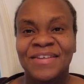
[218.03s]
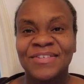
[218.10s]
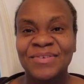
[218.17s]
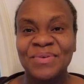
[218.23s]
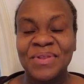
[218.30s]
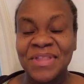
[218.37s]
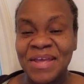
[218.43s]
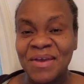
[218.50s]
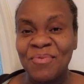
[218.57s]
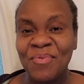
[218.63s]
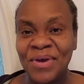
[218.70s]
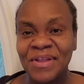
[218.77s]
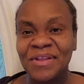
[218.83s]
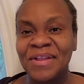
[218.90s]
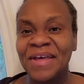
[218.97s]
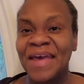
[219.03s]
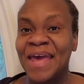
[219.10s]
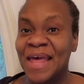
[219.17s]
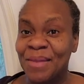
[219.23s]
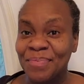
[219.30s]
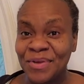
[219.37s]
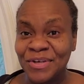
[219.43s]
So they will
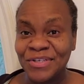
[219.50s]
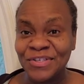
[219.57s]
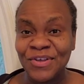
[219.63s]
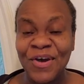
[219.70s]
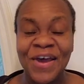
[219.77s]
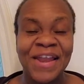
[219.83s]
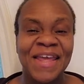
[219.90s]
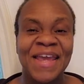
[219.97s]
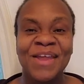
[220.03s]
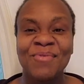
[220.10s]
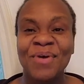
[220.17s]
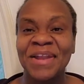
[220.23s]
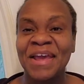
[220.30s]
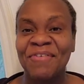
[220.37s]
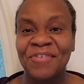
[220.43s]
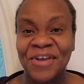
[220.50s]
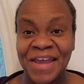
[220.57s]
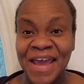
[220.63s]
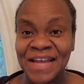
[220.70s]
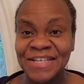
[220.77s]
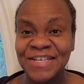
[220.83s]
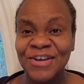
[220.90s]
help your soil in whatever
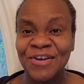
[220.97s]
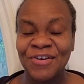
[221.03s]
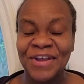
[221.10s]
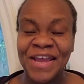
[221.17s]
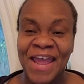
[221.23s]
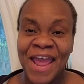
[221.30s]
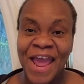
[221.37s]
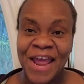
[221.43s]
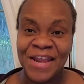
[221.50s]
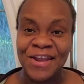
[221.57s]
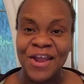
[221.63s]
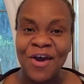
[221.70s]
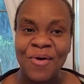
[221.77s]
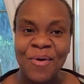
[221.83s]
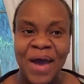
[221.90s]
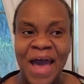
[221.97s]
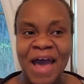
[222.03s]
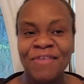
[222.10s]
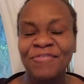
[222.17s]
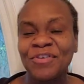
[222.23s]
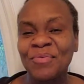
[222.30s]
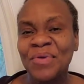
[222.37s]
category. Now,
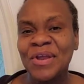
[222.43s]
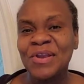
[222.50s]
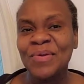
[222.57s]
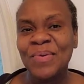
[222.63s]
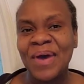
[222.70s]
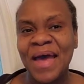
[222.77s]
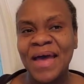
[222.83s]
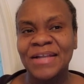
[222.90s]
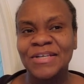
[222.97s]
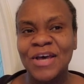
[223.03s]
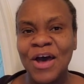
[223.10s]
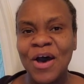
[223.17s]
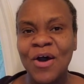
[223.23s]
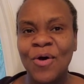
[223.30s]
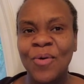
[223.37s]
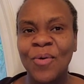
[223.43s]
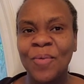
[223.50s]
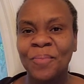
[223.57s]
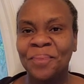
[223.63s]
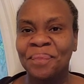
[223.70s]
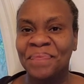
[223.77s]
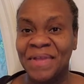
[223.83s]
after we look at how
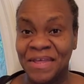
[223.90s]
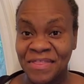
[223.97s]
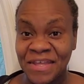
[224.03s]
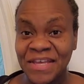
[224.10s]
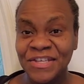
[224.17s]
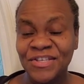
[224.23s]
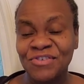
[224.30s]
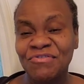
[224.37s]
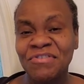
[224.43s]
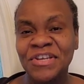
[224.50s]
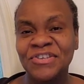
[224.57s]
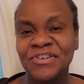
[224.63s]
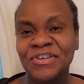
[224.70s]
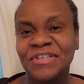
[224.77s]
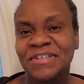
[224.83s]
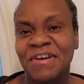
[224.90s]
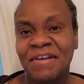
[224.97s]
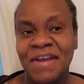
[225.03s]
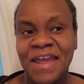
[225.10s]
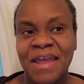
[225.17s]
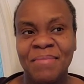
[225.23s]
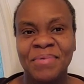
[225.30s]
these creatures
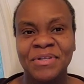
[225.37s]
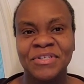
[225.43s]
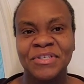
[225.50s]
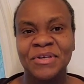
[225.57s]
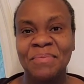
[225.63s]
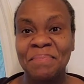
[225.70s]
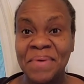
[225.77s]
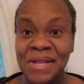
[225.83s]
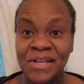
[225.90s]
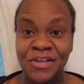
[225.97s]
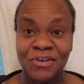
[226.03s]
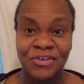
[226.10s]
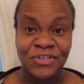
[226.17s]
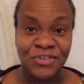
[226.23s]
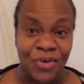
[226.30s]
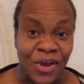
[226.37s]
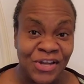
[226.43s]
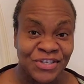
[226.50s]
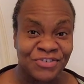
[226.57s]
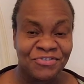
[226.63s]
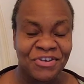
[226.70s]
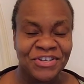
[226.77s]
are able to build your
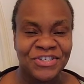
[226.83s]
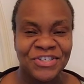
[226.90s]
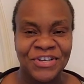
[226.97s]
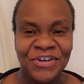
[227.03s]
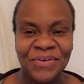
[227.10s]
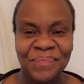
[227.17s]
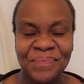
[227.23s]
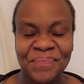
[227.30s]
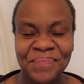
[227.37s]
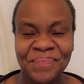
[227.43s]
soil structure,